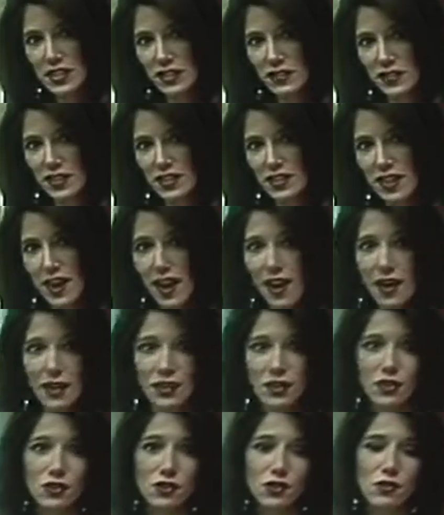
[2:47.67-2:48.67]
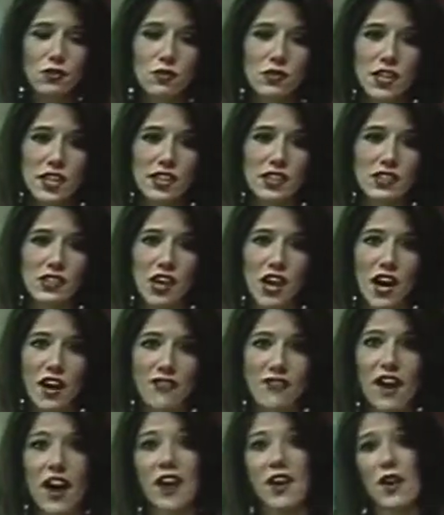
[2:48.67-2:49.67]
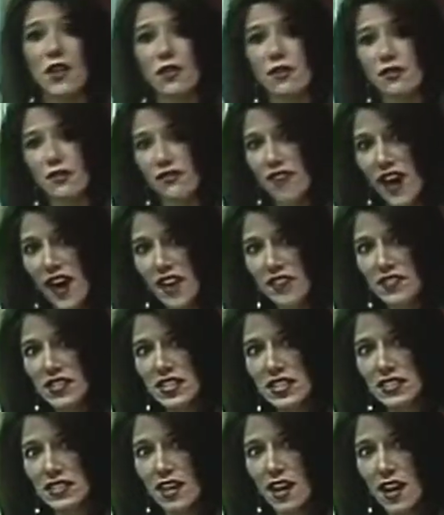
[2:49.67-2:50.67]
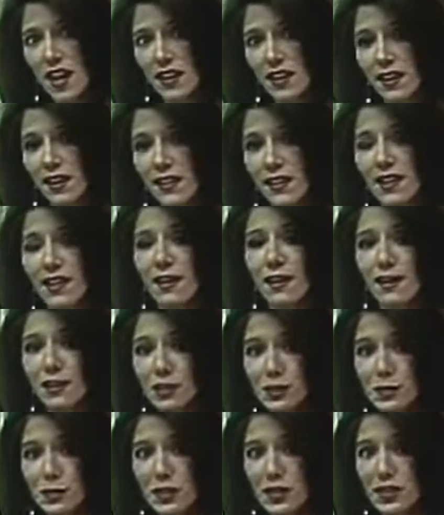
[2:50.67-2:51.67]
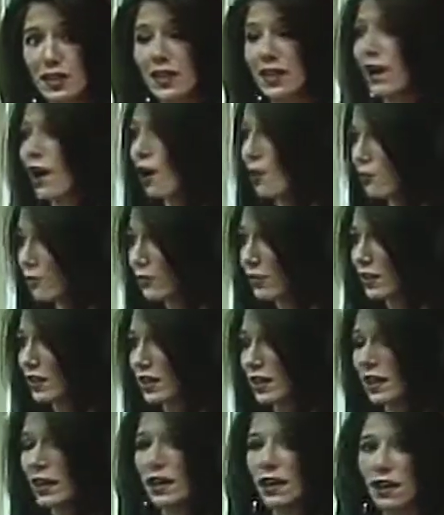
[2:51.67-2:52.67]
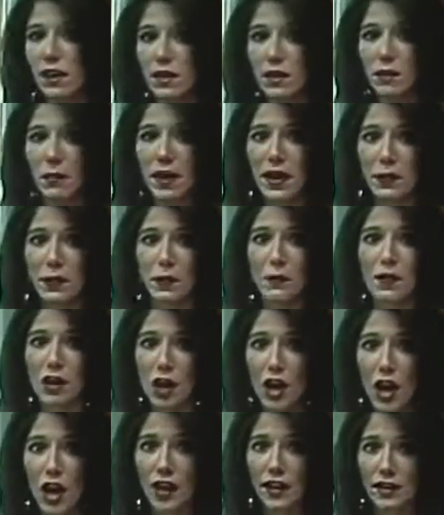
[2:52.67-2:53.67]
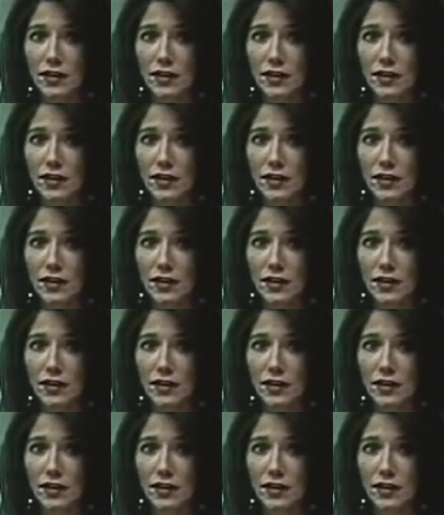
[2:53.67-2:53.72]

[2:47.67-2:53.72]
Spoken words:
this on, 2 days off, another 5 days on, and then ultimately, hopefully, the pain would be gone.